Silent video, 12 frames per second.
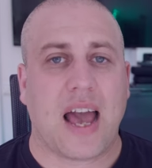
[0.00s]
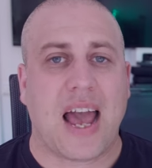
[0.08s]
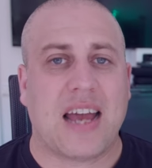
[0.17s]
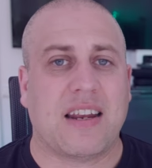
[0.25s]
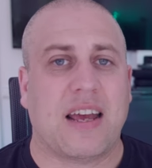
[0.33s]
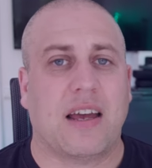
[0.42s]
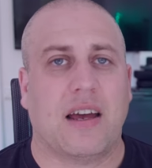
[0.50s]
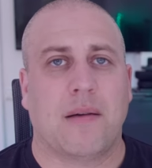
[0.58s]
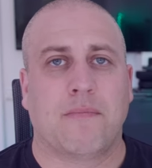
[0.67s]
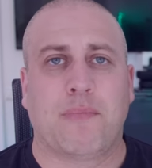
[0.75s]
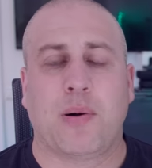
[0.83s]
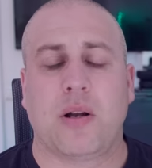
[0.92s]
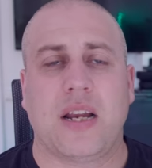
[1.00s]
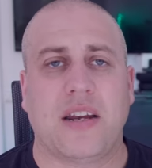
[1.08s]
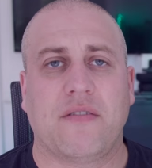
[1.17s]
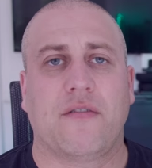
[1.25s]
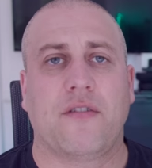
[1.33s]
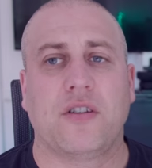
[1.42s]
edit and pull
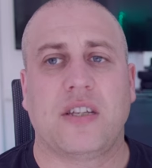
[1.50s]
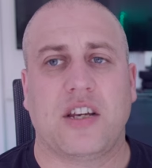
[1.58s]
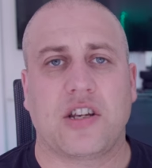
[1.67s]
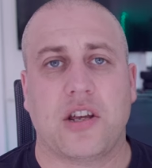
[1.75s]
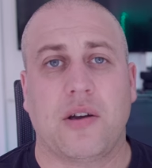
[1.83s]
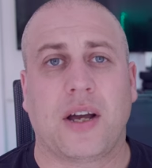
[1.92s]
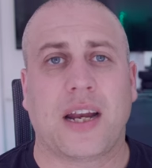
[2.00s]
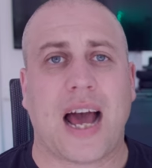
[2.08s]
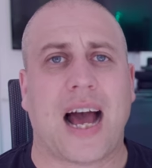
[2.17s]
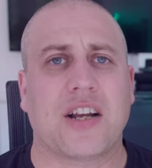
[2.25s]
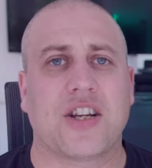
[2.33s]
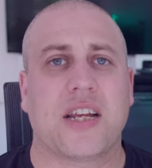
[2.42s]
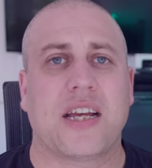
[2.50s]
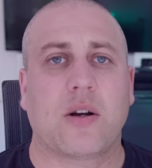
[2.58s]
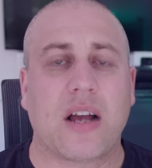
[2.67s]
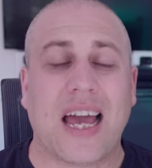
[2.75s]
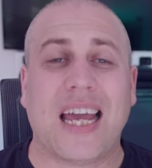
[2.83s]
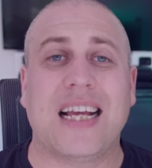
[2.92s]
in footage that you can actually
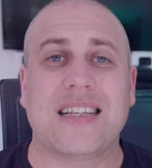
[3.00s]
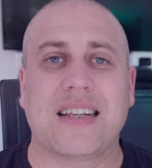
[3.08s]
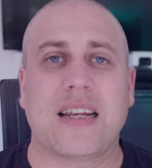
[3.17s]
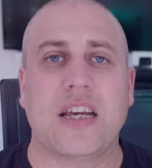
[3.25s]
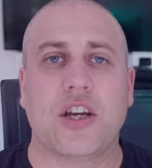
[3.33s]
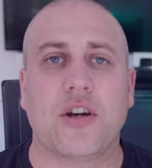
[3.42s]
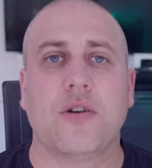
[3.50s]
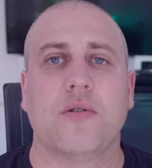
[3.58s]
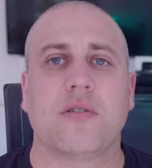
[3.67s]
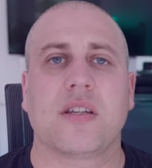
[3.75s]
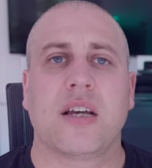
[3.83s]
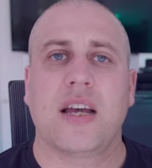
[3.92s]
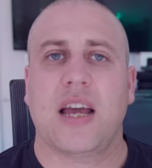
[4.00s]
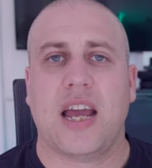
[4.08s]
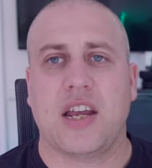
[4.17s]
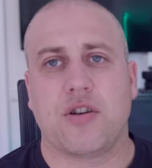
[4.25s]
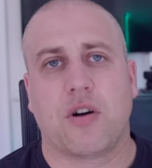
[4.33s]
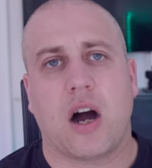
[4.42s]
easily use
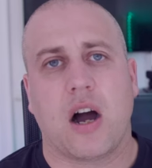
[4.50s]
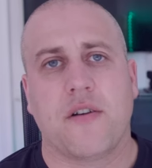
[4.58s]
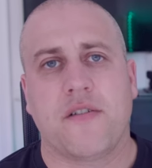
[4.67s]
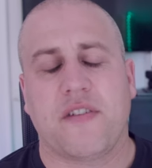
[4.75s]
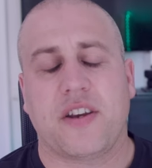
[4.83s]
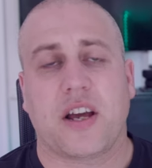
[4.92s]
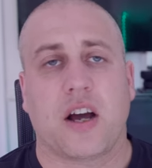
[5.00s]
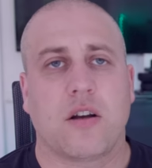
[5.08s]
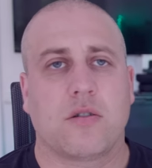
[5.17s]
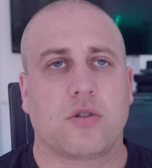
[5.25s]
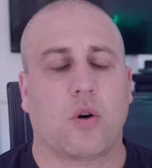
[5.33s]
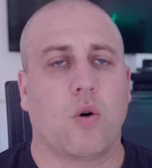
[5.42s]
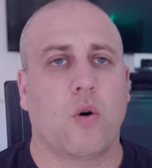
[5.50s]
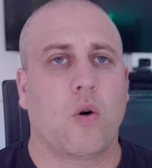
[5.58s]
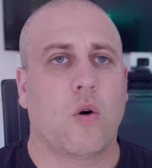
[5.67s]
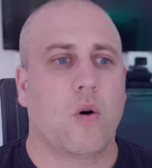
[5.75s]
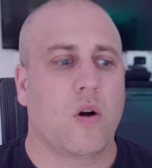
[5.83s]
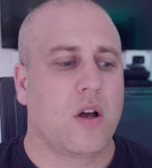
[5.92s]
in your own videos
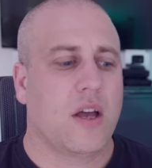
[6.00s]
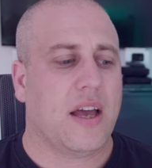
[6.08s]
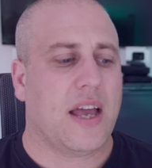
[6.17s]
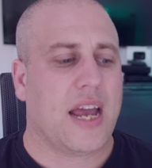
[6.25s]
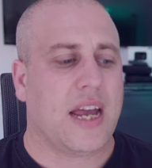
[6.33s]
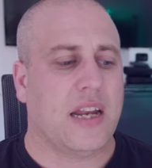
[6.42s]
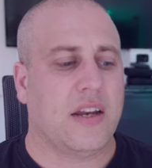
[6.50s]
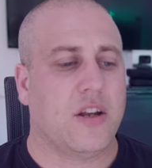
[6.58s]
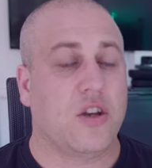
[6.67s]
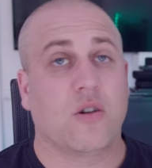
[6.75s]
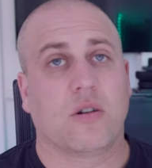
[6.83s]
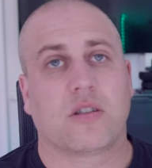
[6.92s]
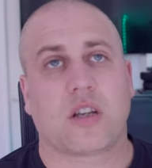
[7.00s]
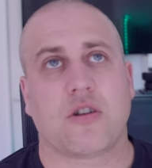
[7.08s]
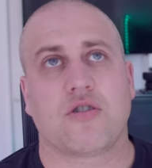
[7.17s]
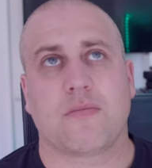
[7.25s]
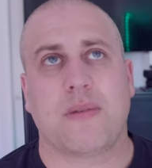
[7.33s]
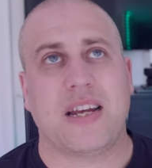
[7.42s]
or in your
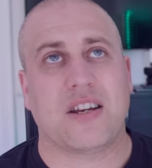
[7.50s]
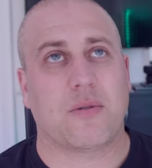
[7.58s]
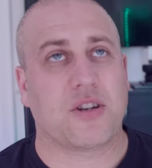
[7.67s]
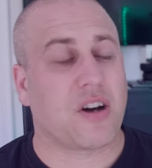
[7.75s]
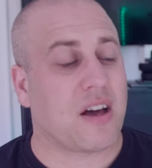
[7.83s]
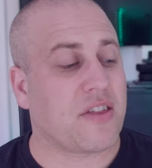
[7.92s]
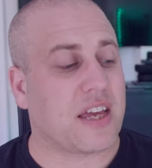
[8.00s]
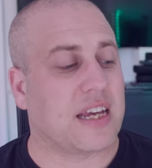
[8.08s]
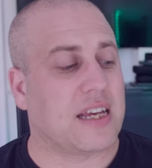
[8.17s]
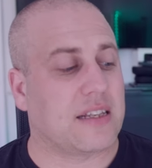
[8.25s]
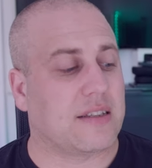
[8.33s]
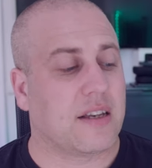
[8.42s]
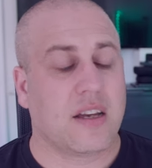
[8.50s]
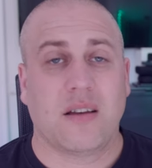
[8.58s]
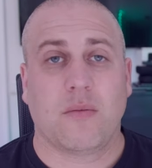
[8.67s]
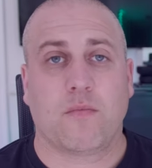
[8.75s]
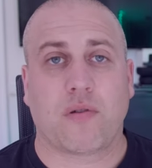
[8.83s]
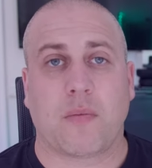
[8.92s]
social media, which I think is
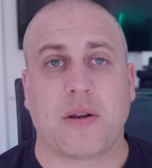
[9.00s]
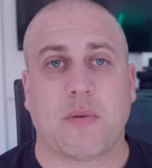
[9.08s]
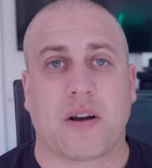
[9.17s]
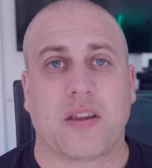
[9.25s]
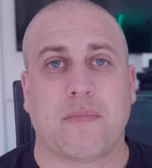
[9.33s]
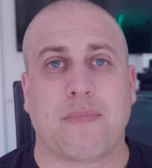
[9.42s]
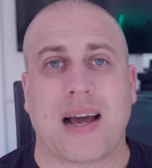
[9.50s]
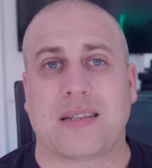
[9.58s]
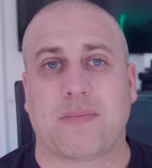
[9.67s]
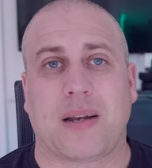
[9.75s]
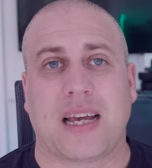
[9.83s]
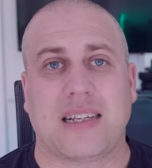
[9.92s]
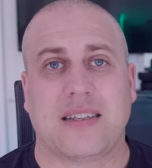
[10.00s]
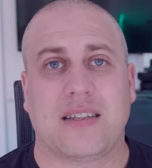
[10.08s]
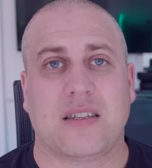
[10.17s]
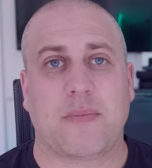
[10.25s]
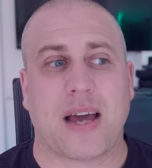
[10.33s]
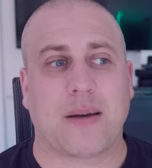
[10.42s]
probably one of the best places
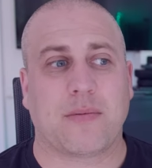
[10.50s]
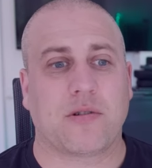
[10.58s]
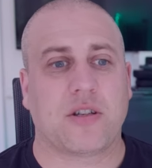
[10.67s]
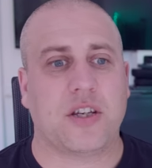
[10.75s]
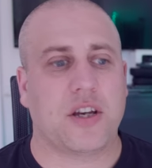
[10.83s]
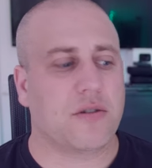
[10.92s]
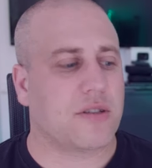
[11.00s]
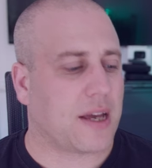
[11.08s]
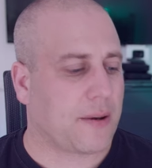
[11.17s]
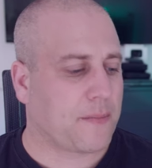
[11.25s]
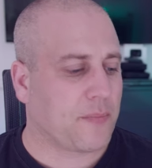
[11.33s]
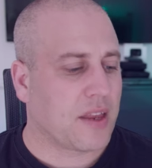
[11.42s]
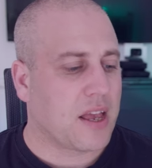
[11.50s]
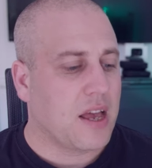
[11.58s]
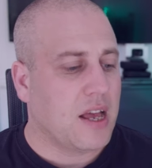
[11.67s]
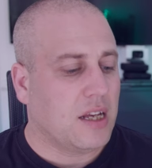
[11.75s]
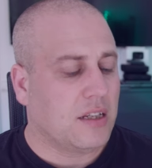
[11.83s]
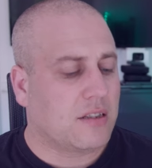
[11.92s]
to be able to use it.
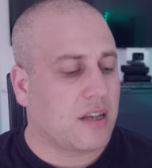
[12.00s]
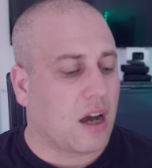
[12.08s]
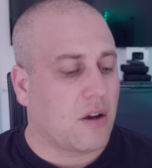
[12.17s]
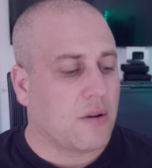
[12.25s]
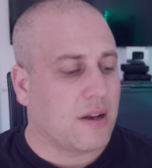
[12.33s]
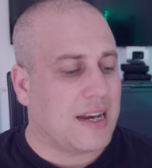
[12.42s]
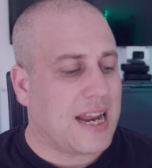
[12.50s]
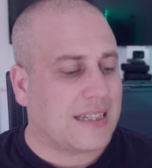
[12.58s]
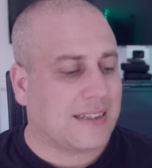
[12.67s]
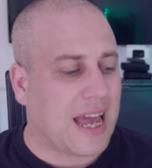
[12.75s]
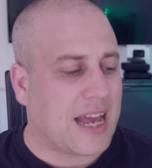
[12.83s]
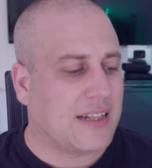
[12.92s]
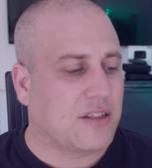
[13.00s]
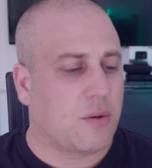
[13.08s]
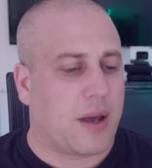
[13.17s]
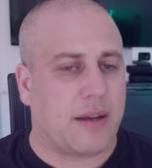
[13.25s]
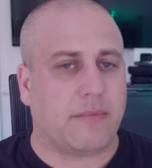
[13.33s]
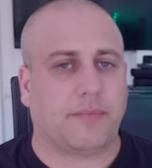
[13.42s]
So let's get into
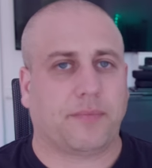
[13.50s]
it.